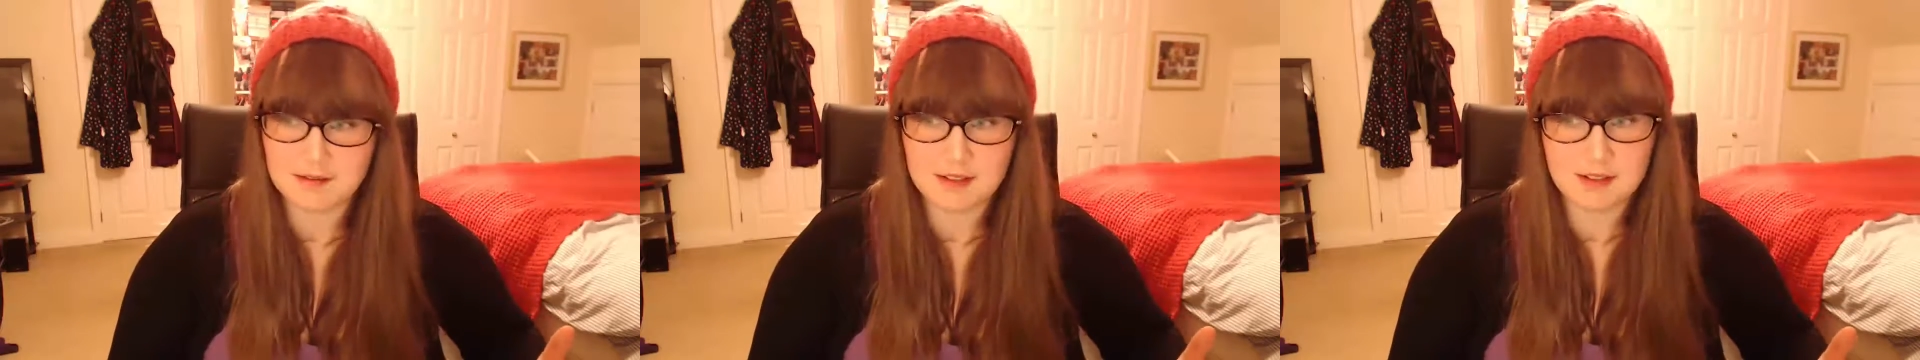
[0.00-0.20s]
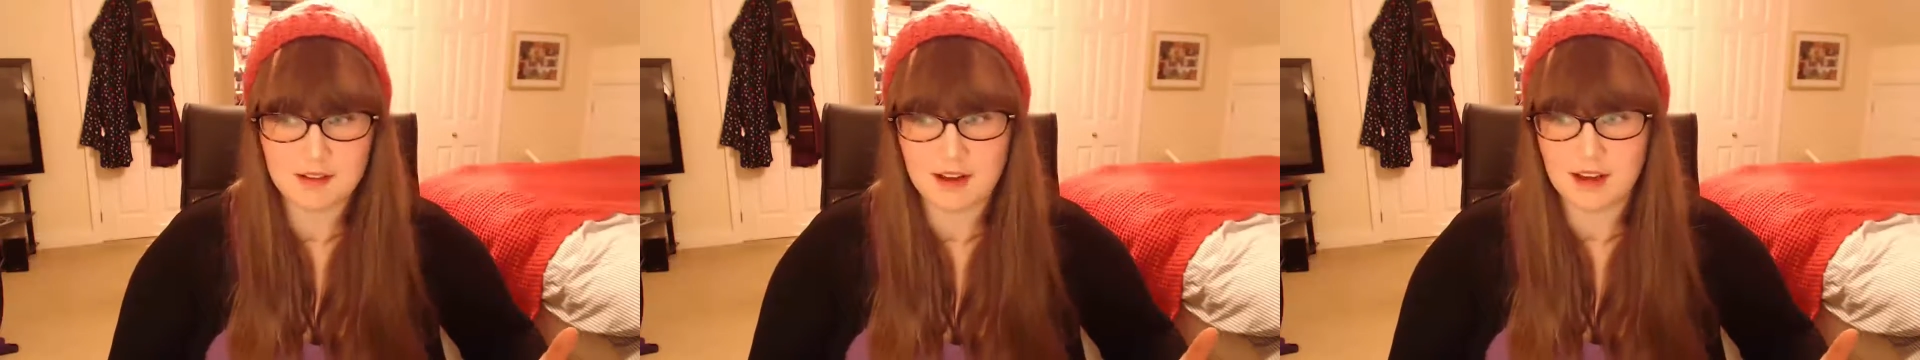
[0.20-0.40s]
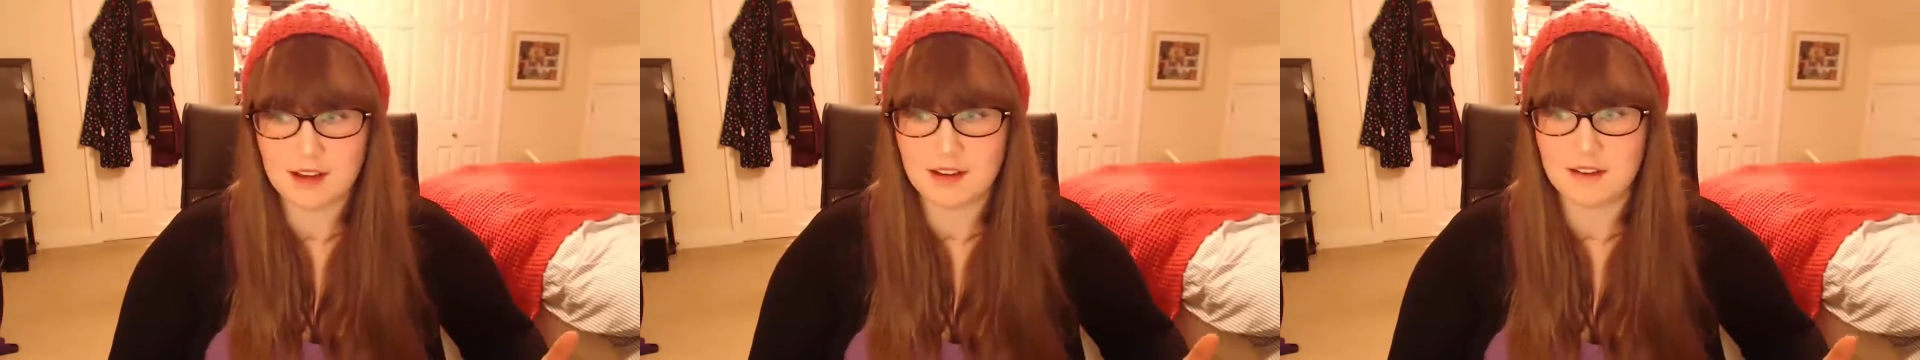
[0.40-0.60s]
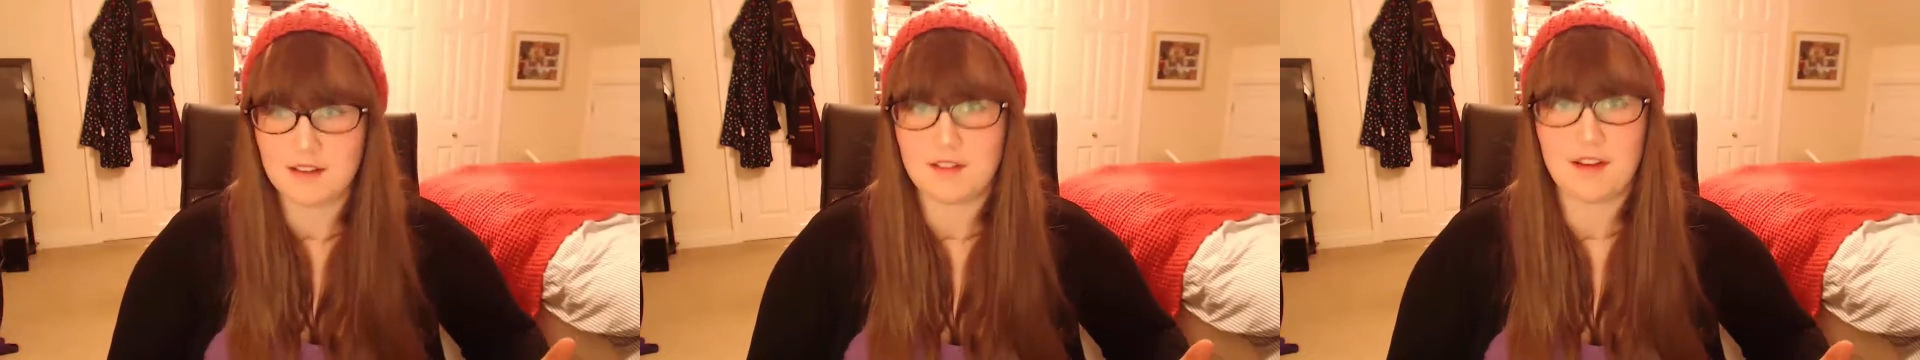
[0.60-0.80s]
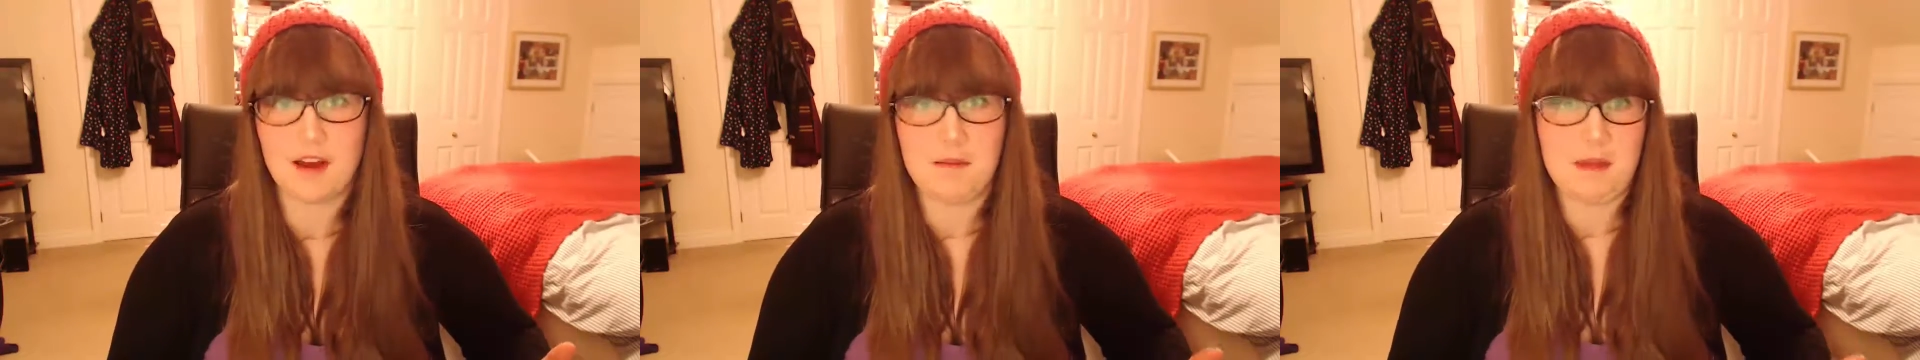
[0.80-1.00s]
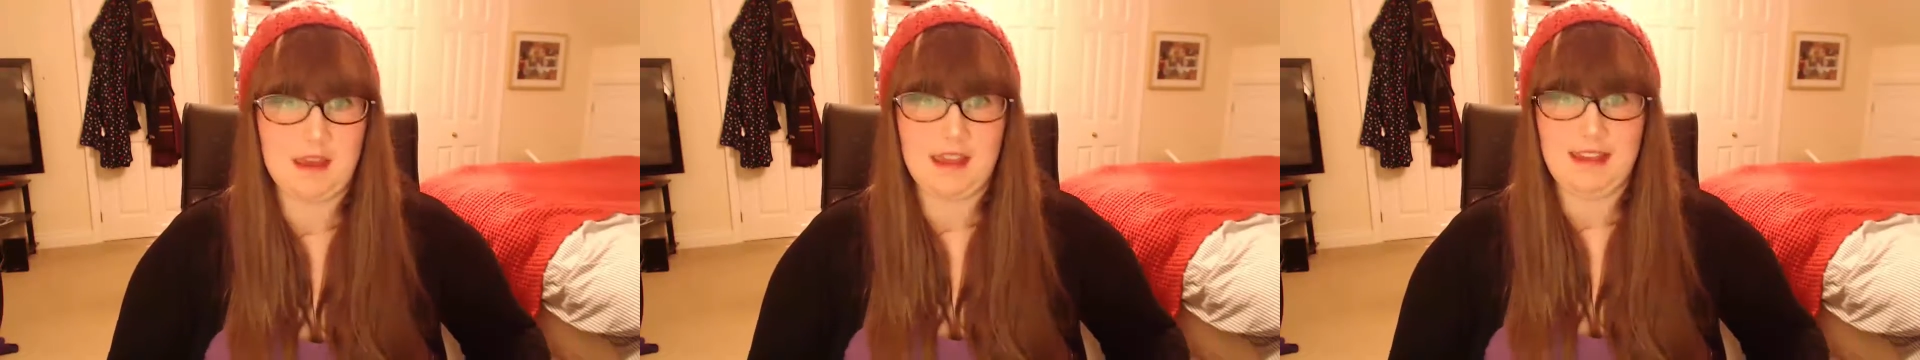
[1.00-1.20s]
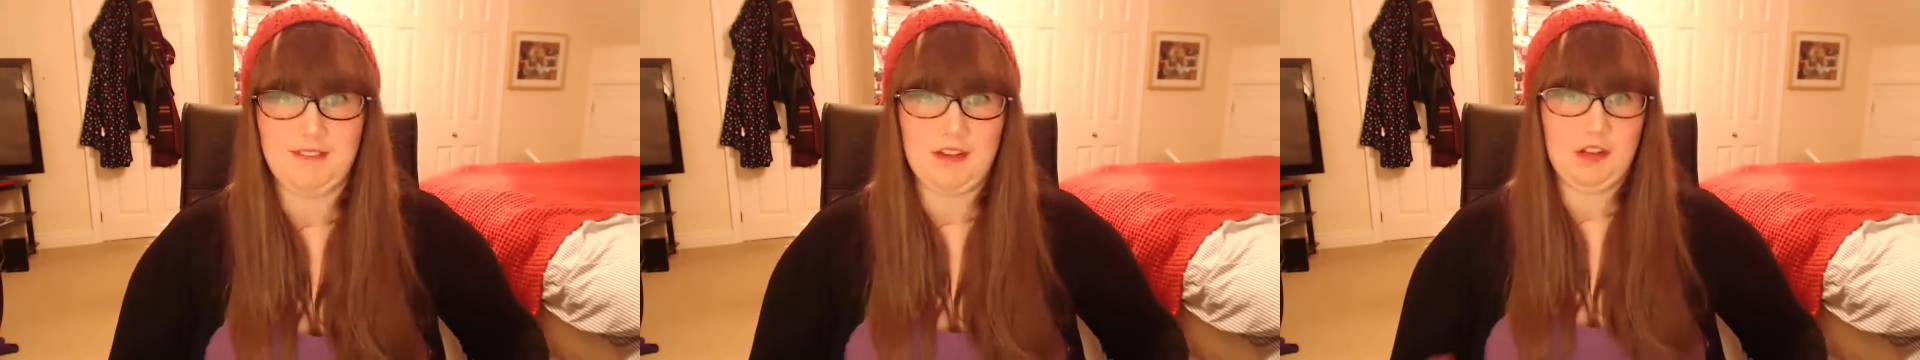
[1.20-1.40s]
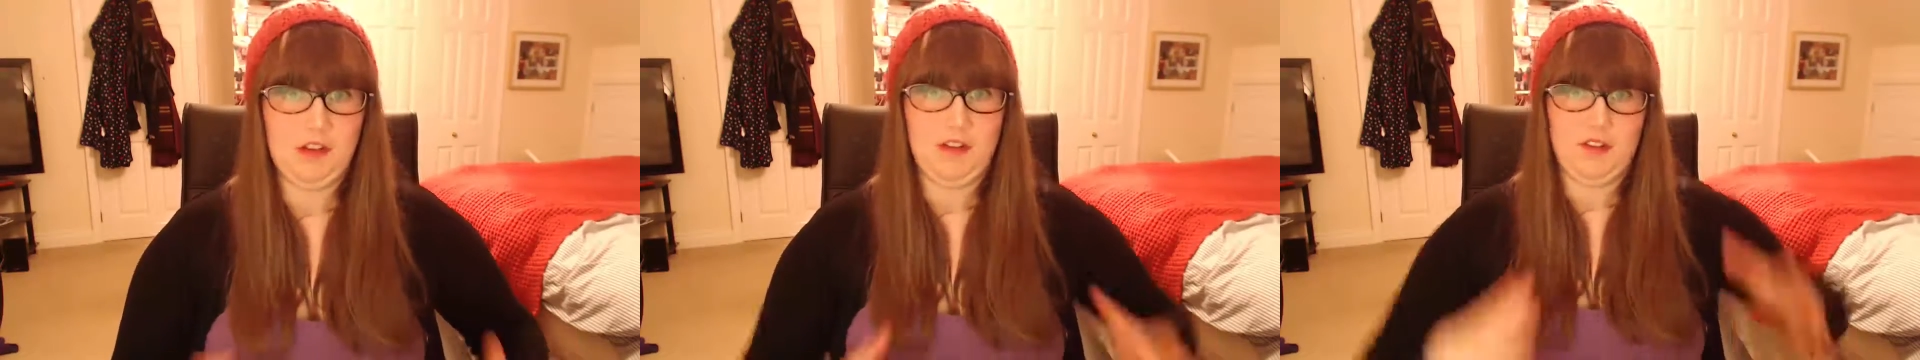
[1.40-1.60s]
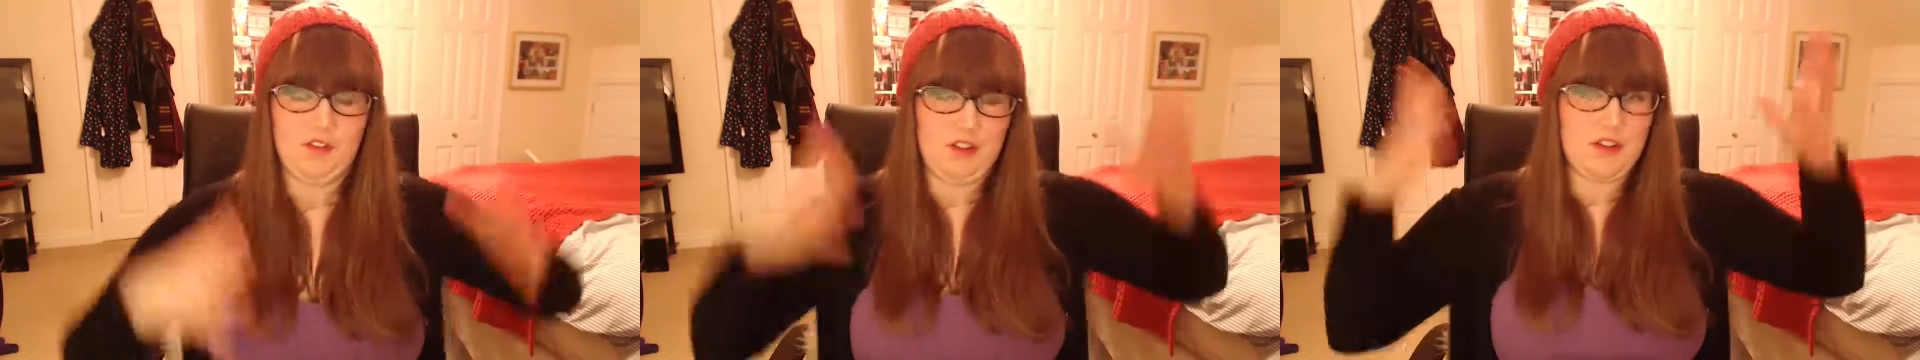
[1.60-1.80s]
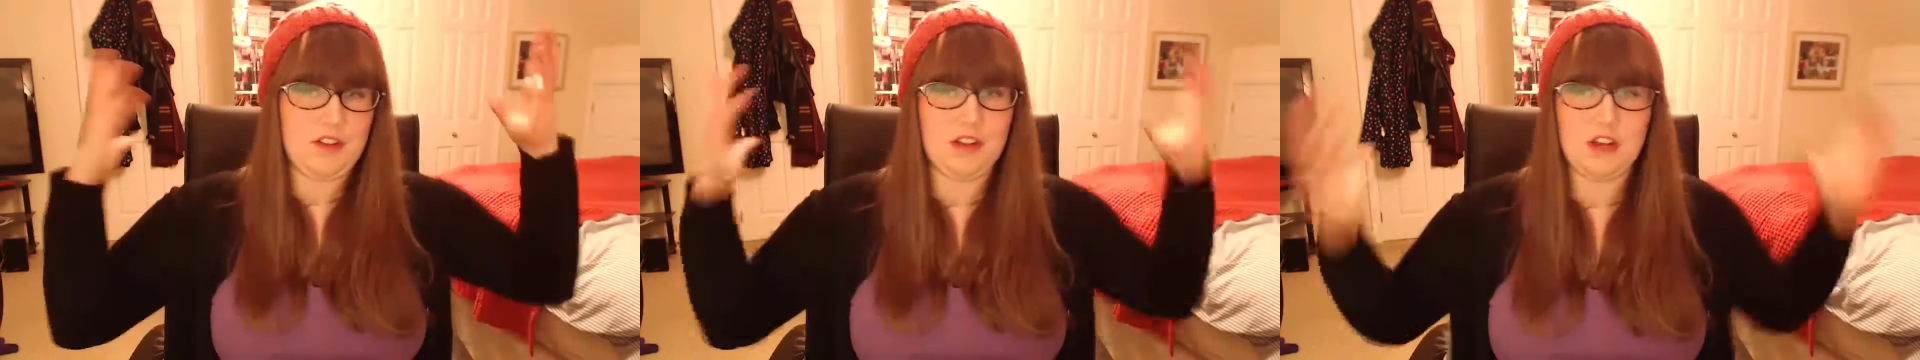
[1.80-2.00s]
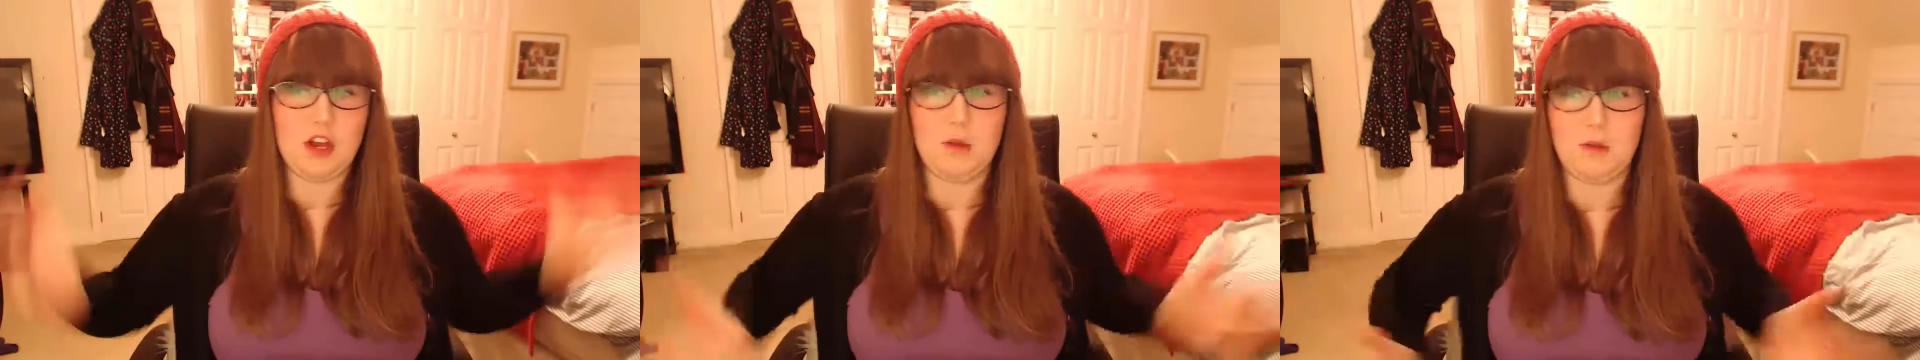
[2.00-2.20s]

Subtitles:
well, I could start making videos of this, you know,